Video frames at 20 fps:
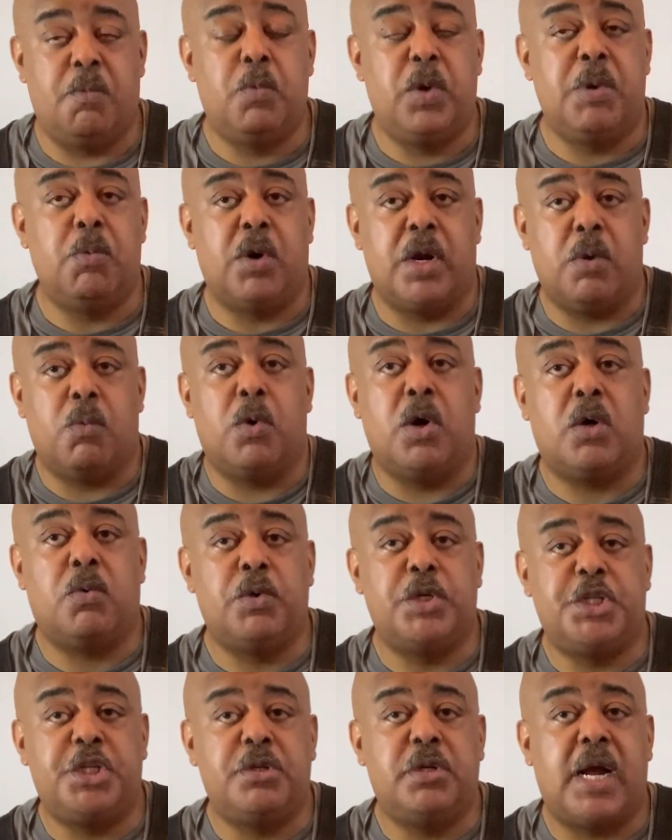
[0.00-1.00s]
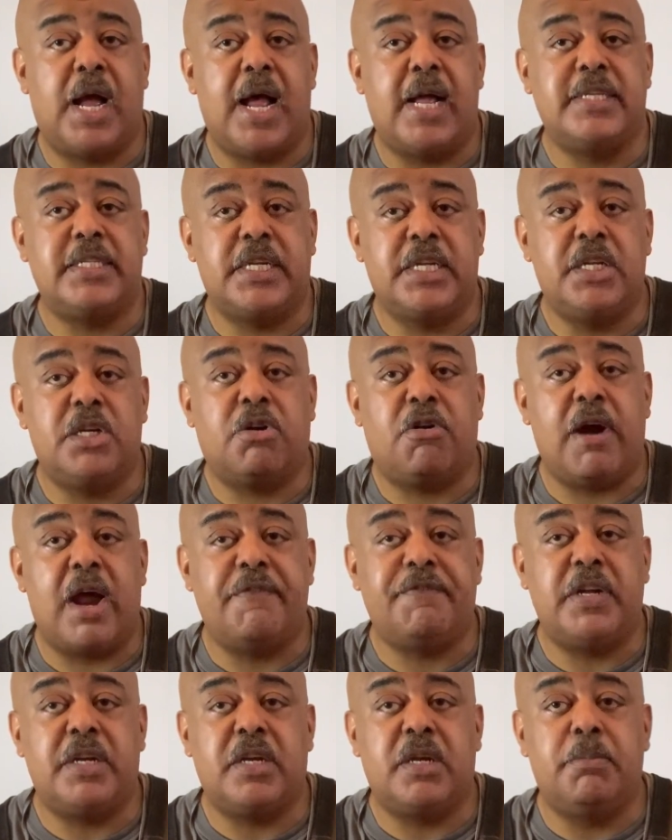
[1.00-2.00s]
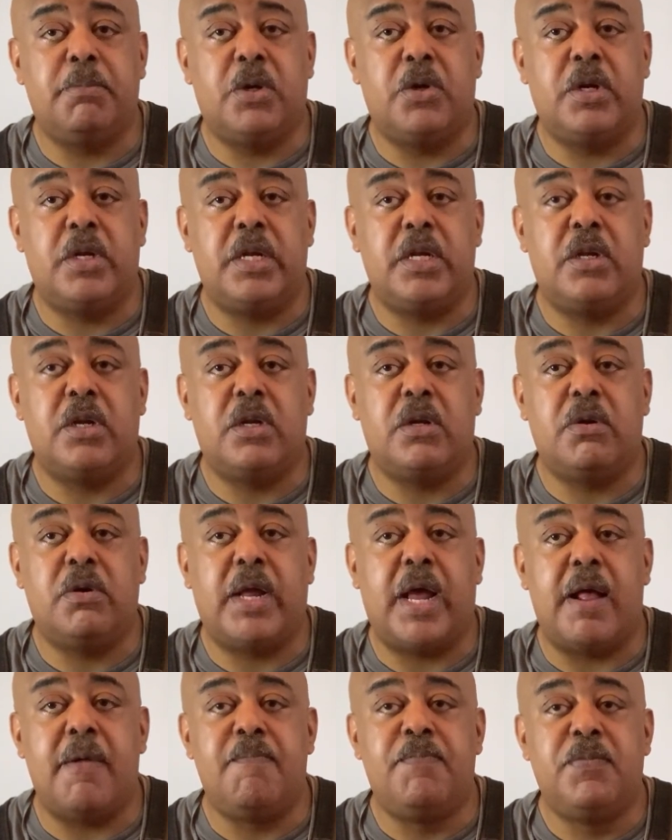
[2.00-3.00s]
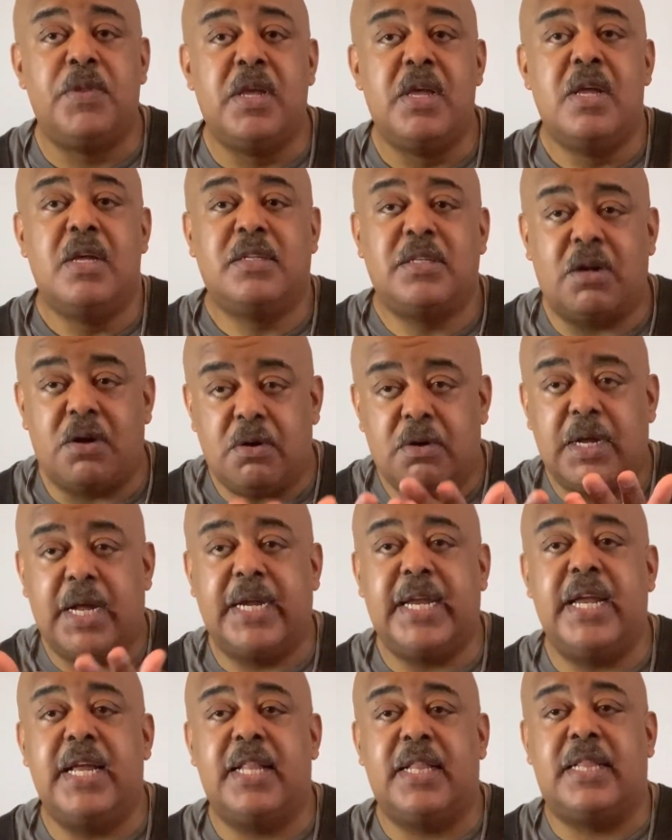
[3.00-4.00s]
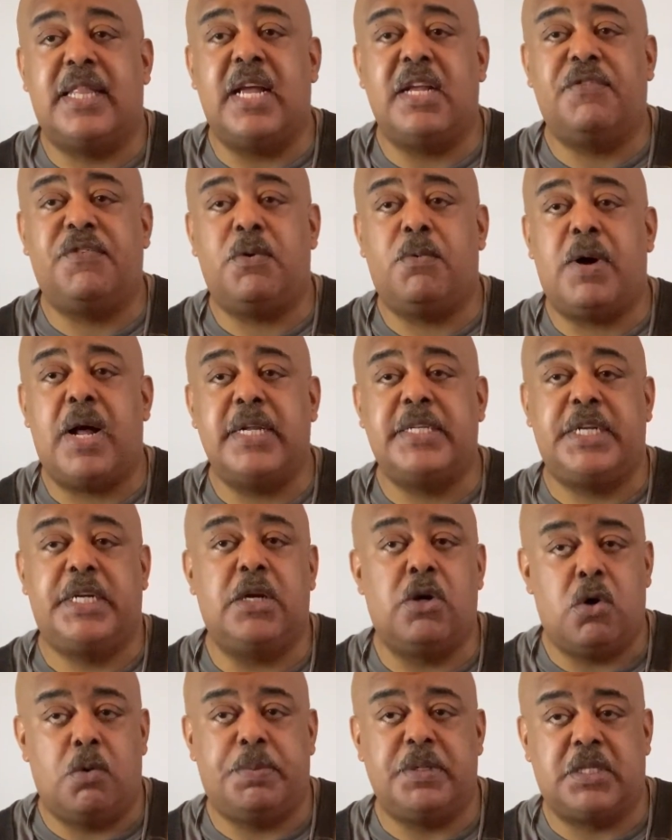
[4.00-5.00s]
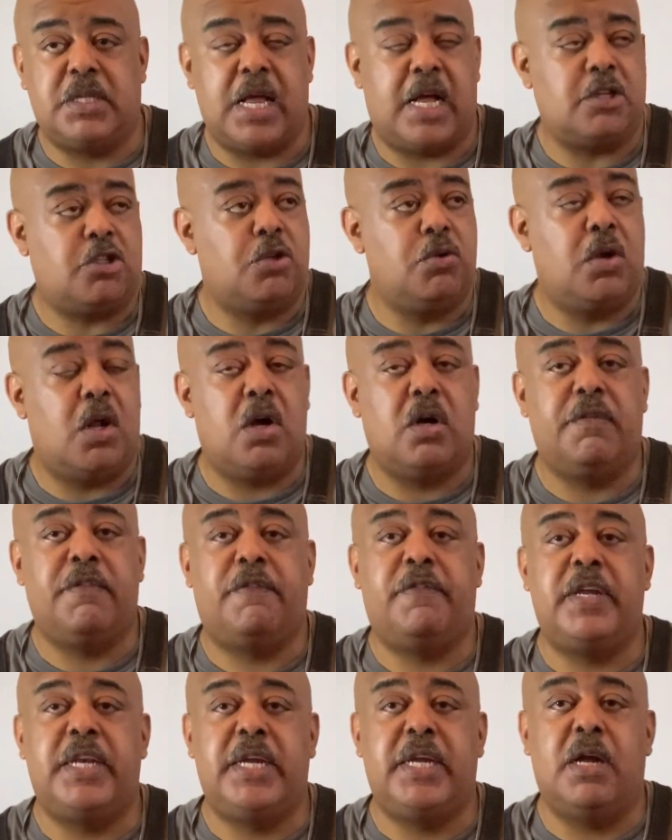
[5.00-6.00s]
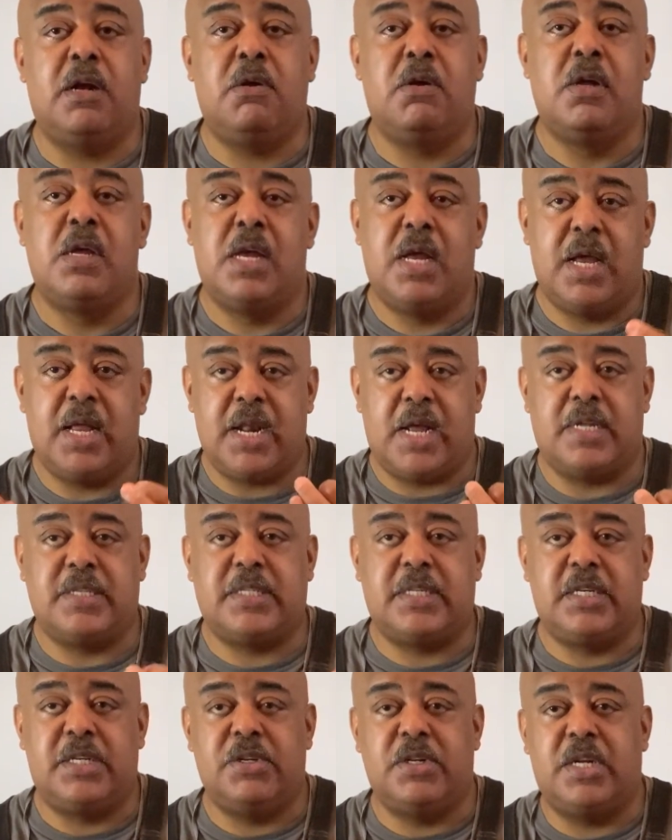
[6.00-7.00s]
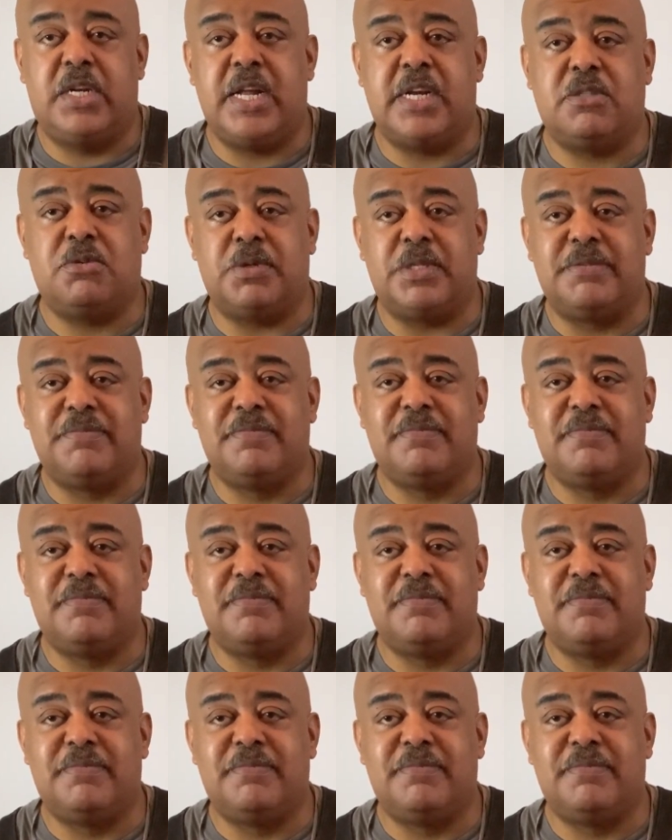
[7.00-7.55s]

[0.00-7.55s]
want to work with you guys in the crafting community to do that. So again, thanks for watching. I hope it's not too long of a video, and I'll see you in the next one.